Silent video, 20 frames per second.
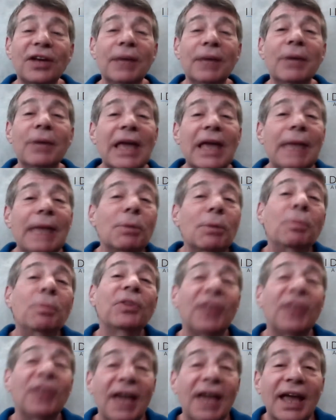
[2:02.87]
we came up
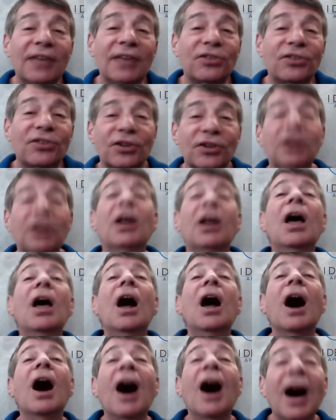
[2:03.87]
with the answer,
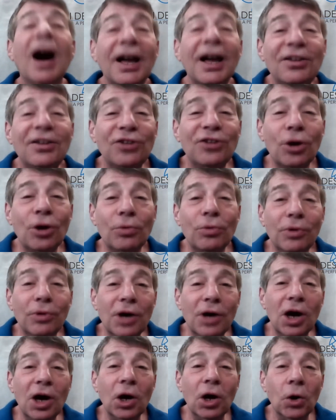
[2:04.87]
I don't
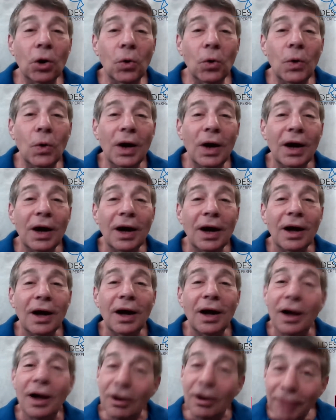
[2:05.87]
know,
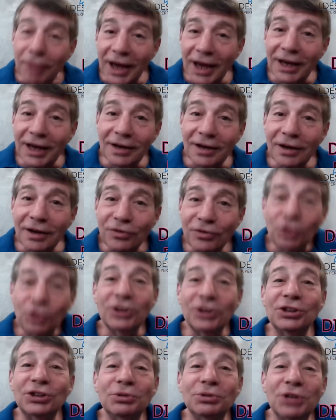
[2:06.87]
right? Of
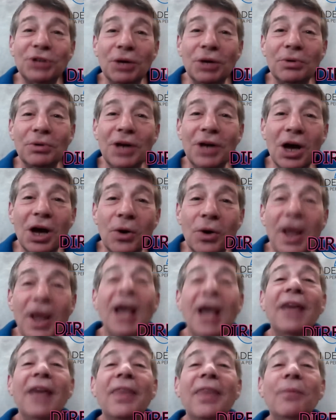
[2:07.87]
course you don't know.
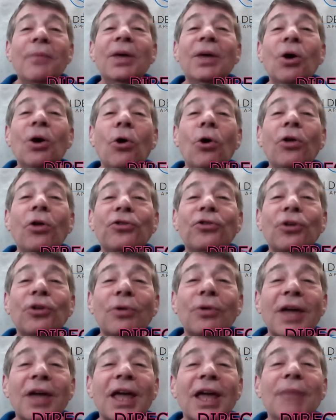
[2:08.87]
And then we
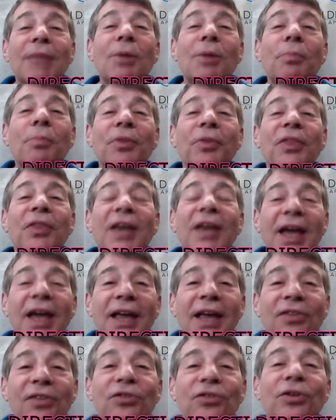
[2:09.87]
also came up with the
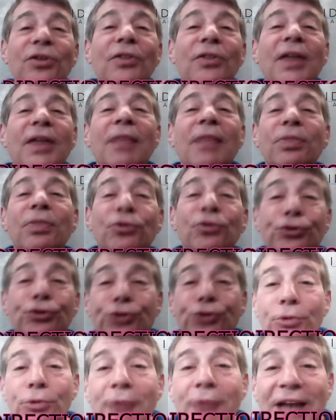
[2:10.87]
answer that
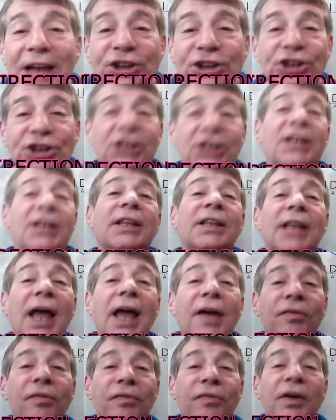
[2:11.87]
direction in
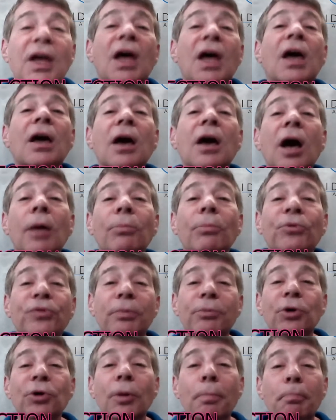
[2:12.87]
life comes
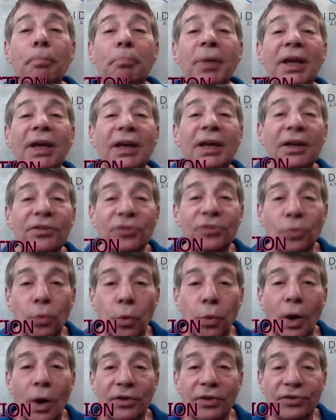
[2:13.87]
from your biggest
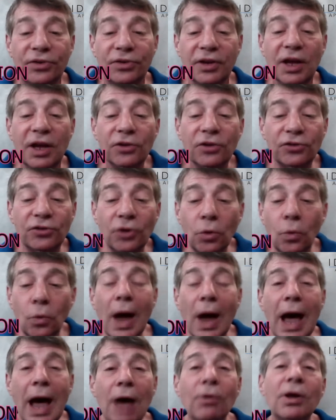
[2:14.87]
wants. So
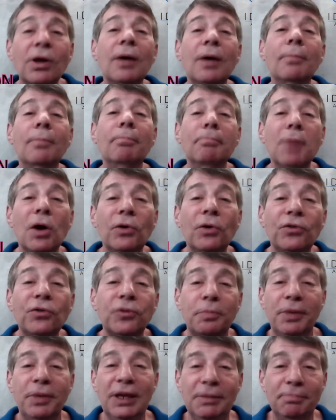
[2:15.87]
how come
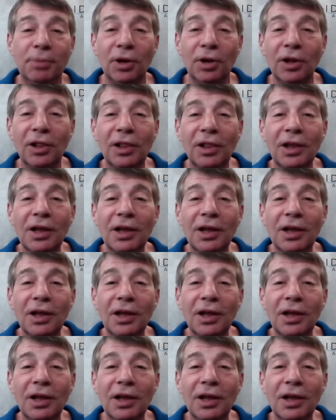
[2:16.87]
most people